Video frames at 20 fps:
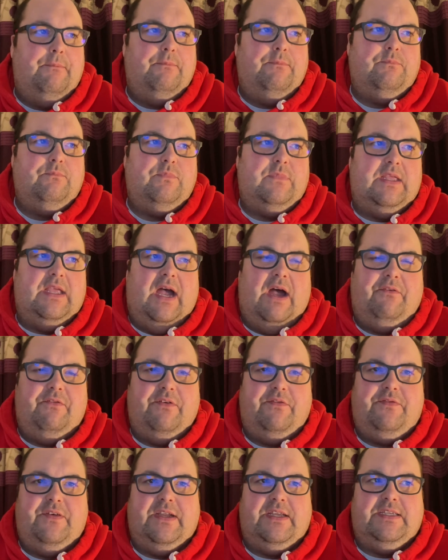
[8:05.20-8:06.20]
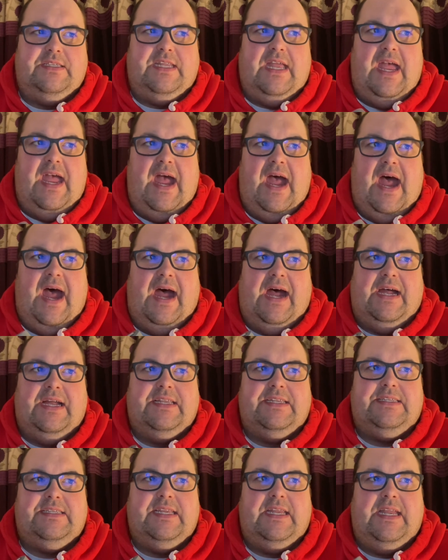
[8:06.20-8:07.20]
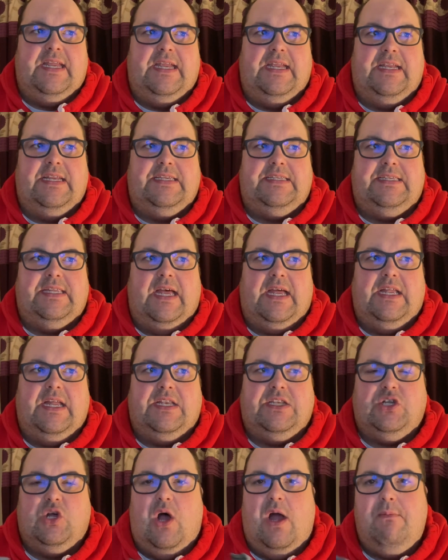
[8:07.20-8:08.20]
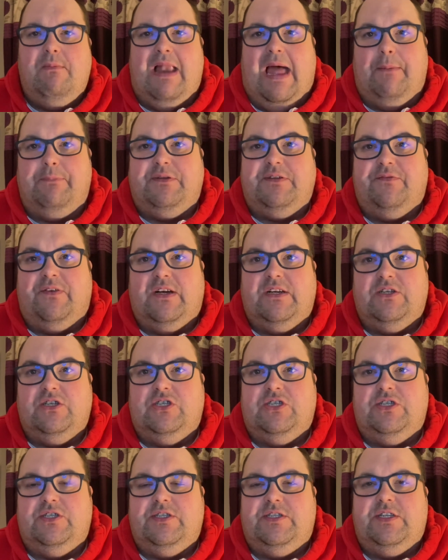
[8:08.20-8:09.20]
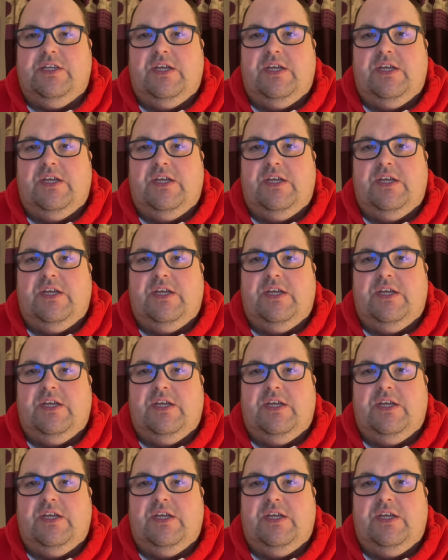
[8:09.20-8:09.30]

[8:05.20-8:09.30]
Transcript: The other things that it has is time-lapse functions.